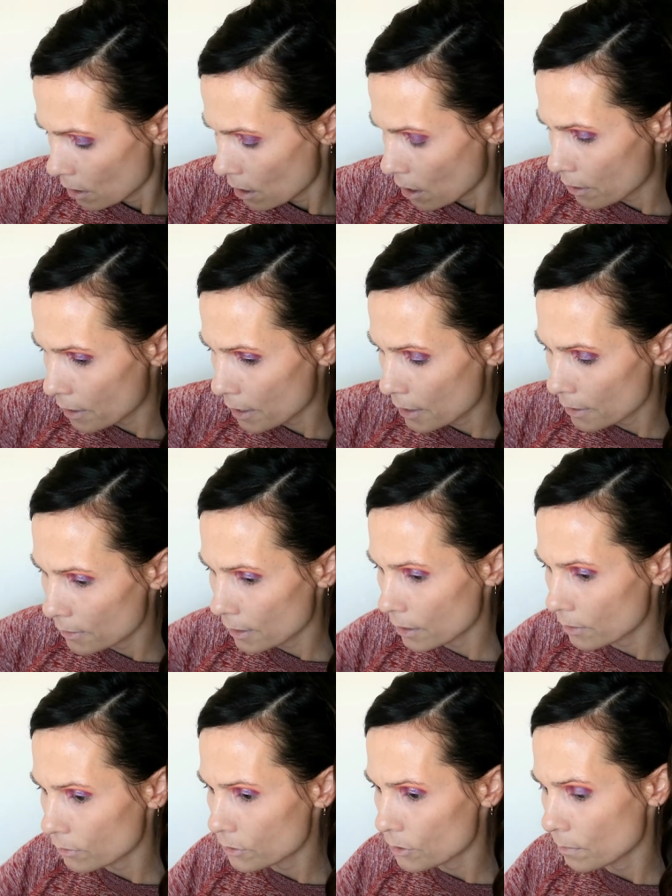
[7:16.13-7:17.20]
Alright, and
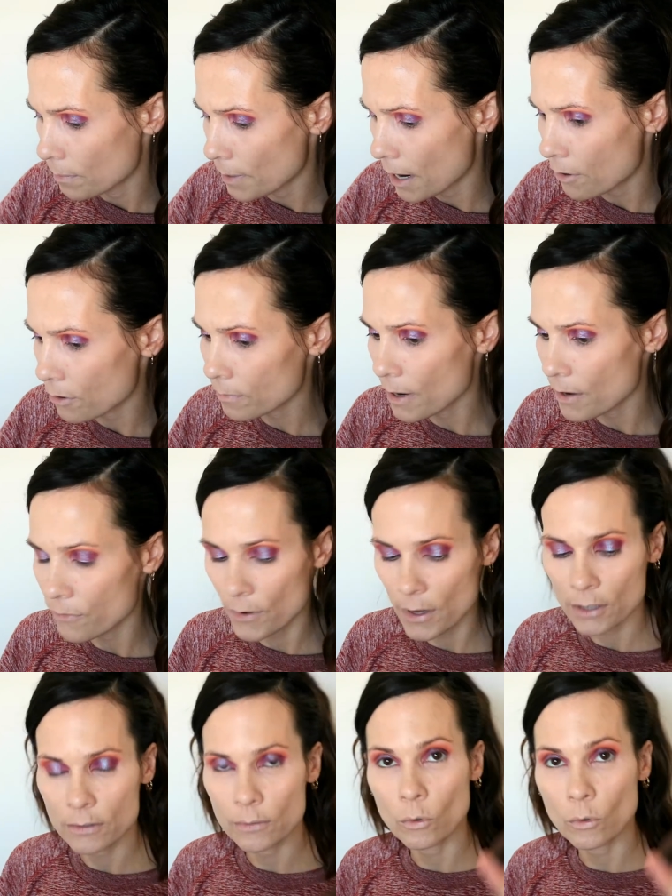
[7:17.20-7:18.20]
then to powder my face,